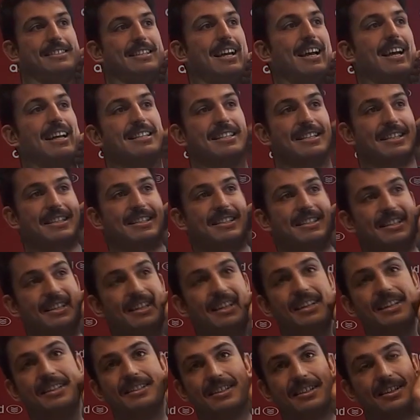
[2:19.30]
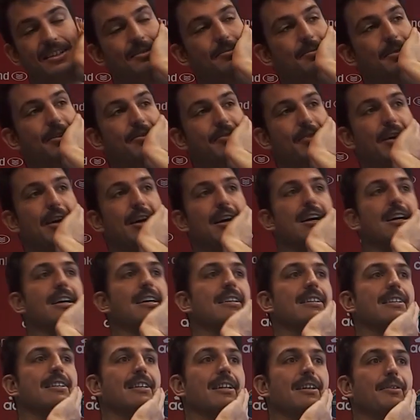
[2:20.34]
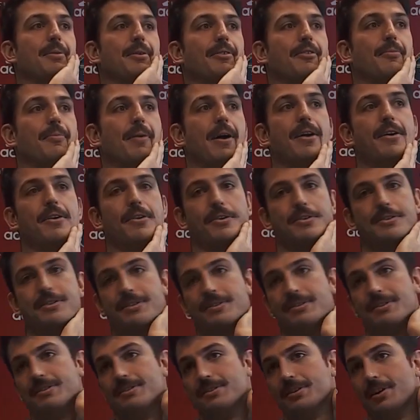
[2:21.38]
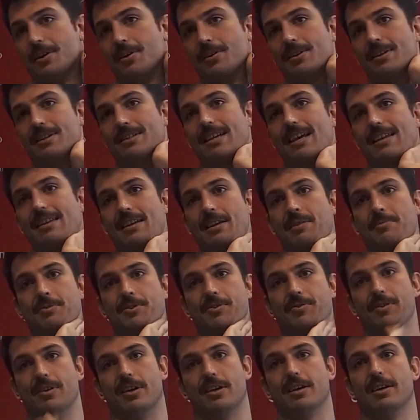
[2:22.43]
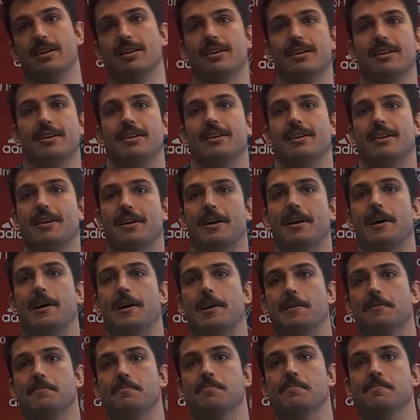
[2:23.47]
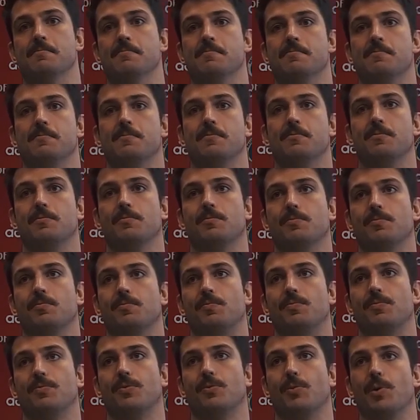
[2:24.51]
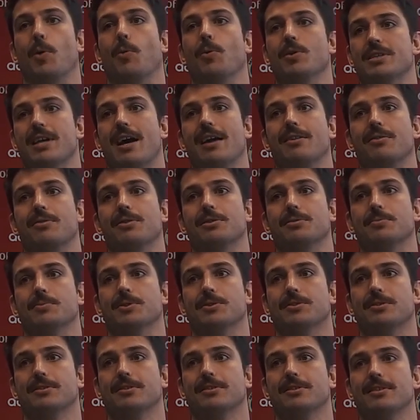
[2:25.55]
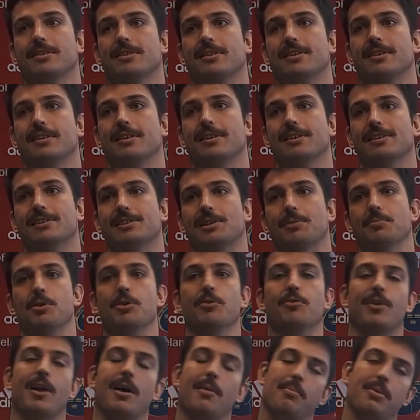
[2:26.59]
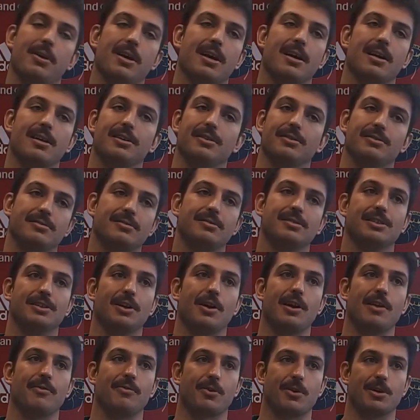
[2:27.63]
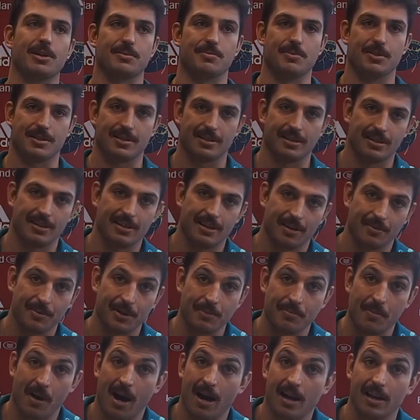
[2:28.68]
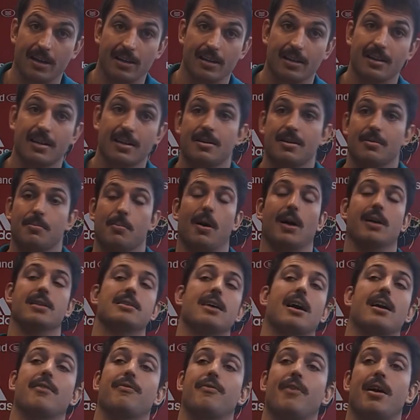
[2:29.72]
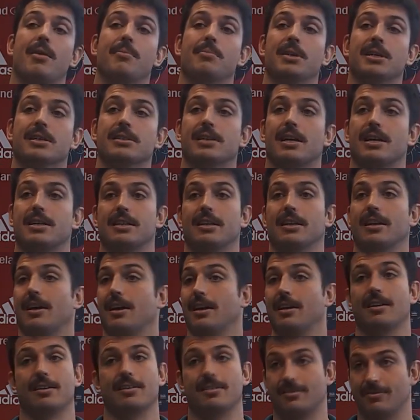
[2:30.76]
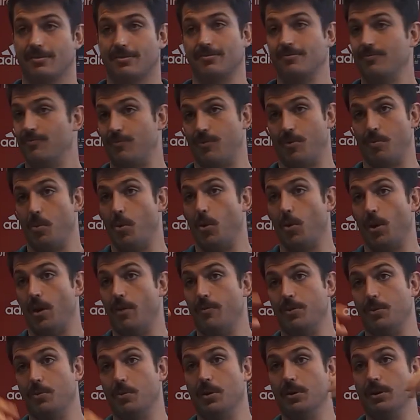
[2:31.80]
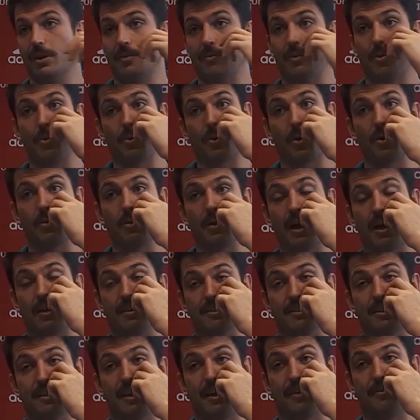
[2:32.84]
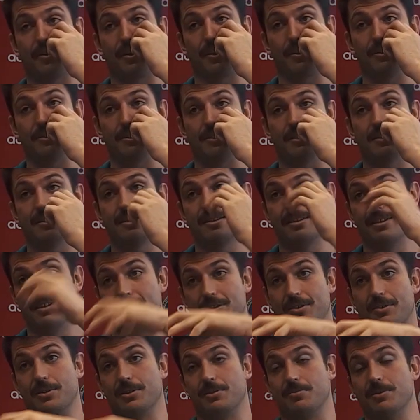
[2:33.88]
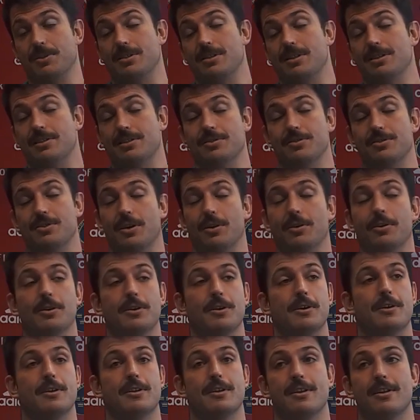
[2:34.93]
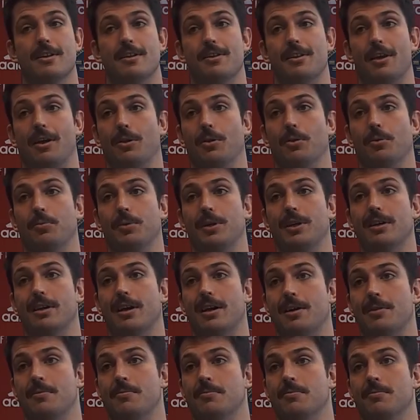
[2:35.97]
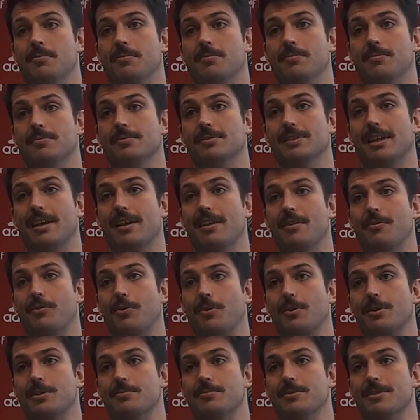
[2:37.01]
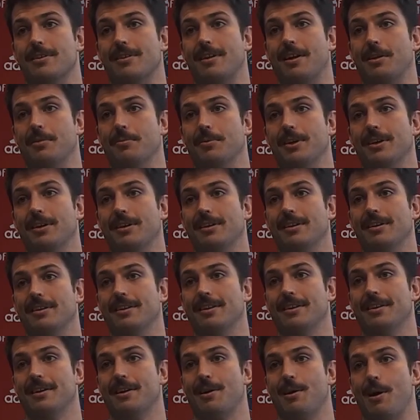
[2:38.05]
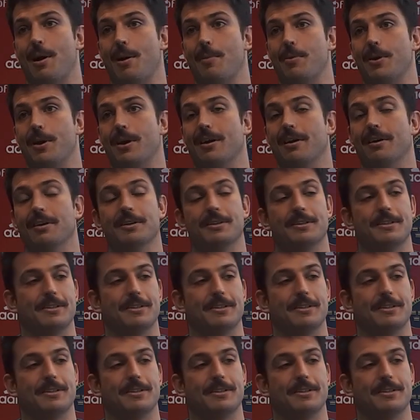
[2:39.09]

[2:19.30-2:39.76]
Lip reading: Yeah, it's a little bit of a paradox because, you know, in the Southern Hemisphere, we always had Christmas. So moving up here, you don't have Christmas, and I mean my entire family is actually like from all over the world. They've all gone down to South Africa this Christmas season, so they'll be together for Christmas, and I'll be up here.